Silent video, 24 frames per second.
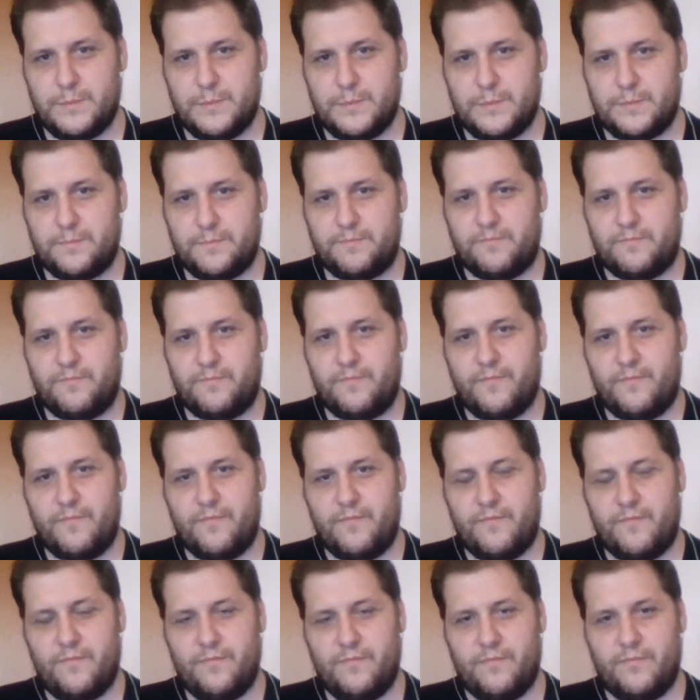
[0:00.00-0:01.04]

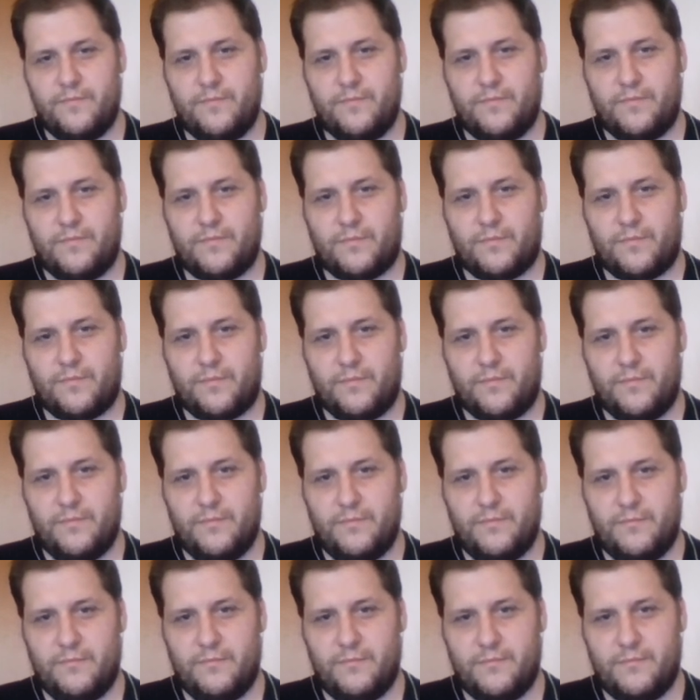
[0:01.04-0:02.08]

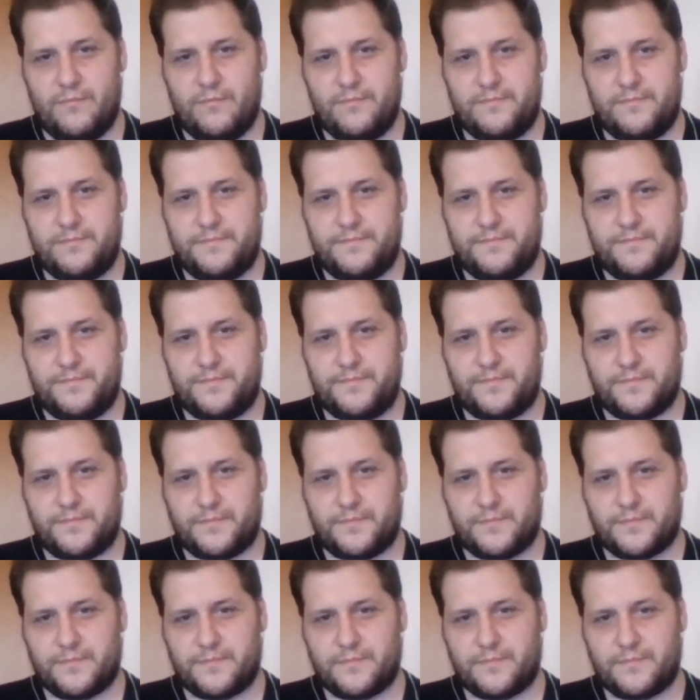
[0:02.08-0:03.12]

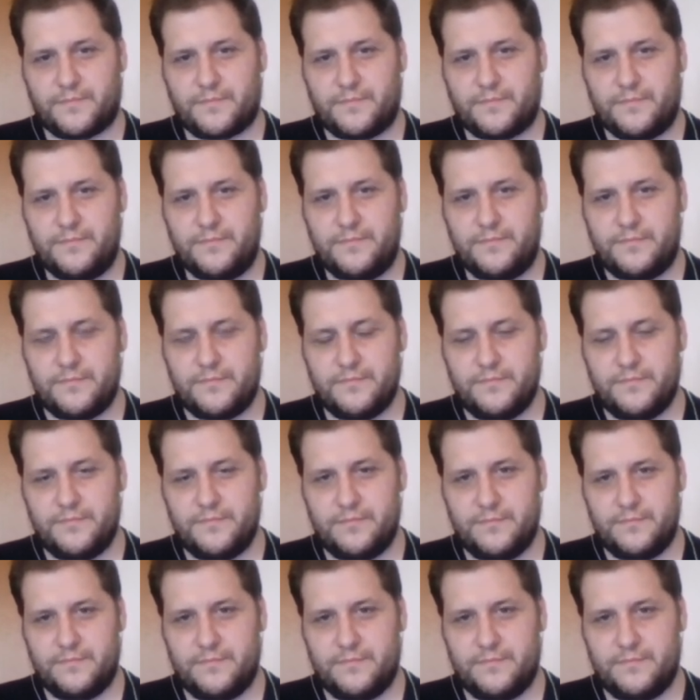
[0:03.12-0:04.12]
This person isn't speaking.